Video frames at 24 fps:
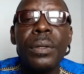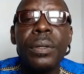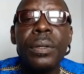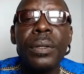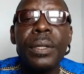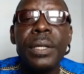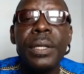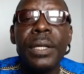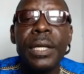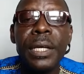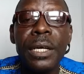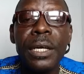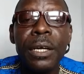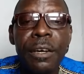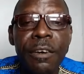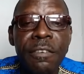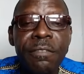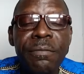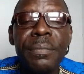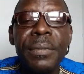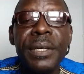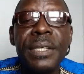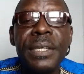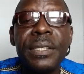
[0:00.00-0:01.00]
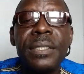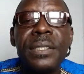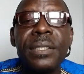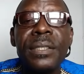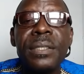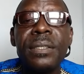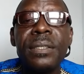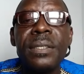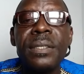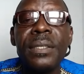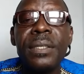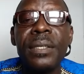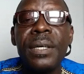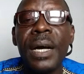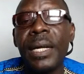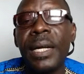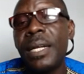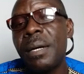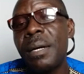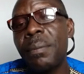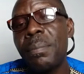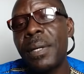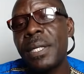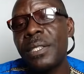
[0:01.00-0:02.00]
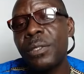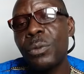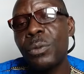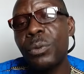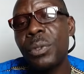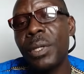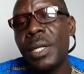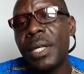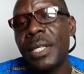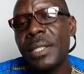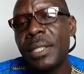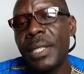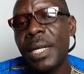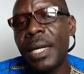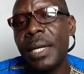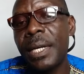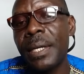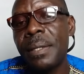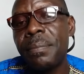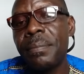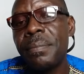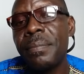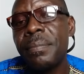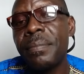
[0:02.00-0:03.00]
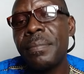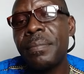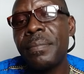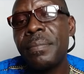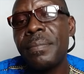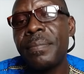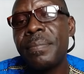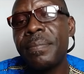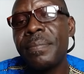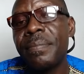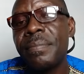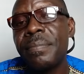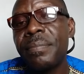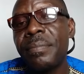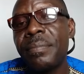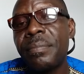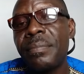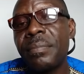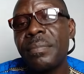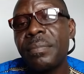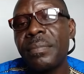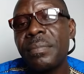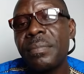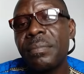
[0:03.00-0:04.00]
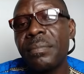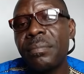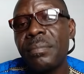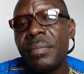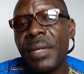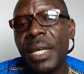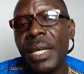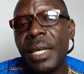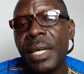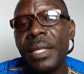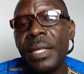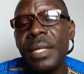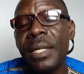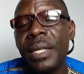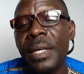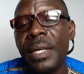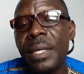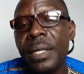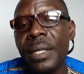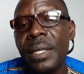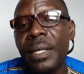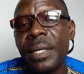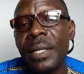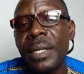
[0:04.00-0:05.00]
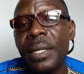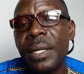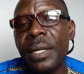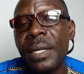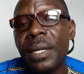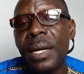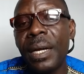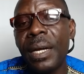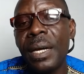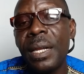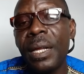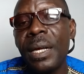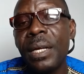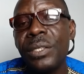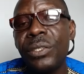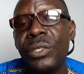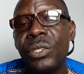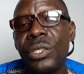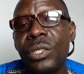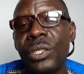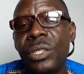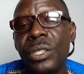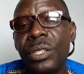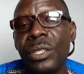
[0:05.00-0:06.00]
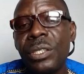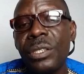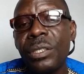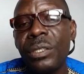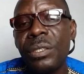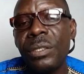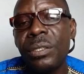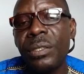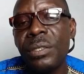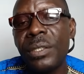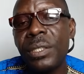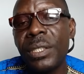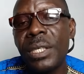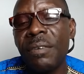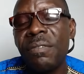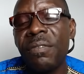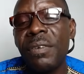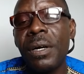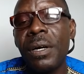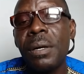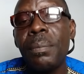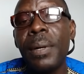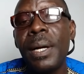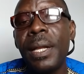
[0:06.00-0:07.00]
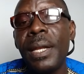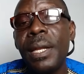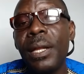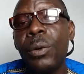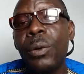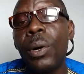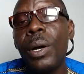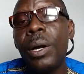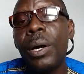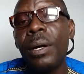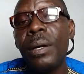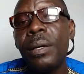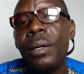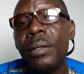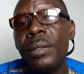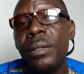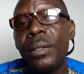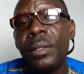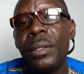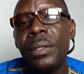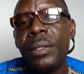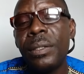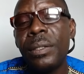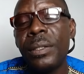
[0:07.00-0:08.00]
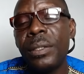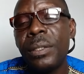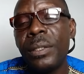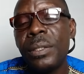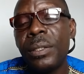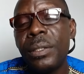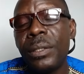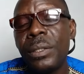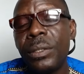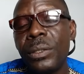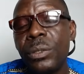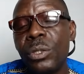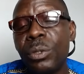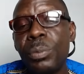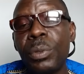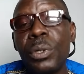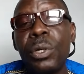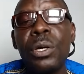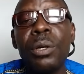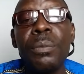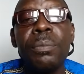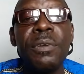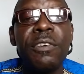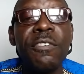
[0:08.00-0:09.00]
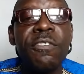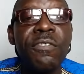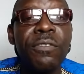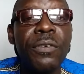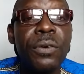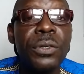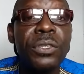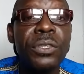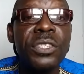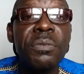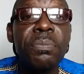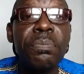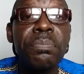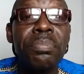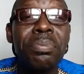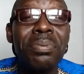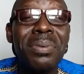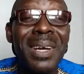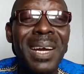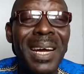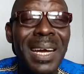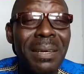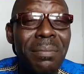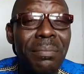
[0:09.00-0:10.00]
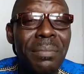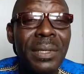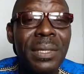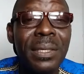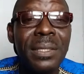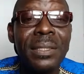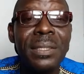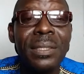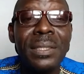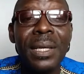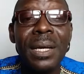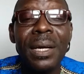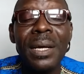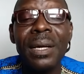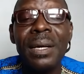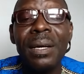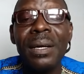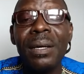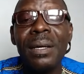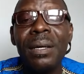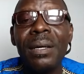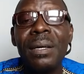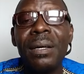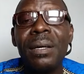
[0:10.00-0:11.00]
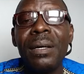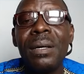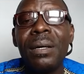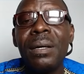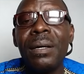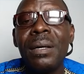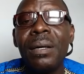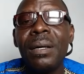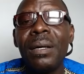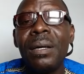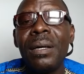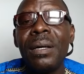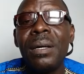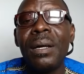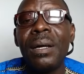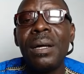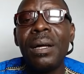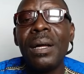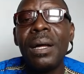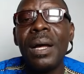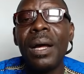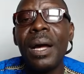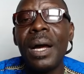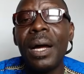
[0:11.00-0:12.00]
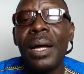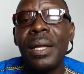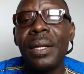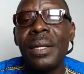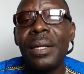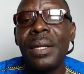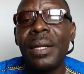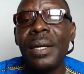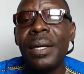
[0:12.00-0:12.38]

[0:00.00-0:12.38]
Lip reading: the government at that particular time, making the Alhaji Tafawa Balewa to become the first prime minister, and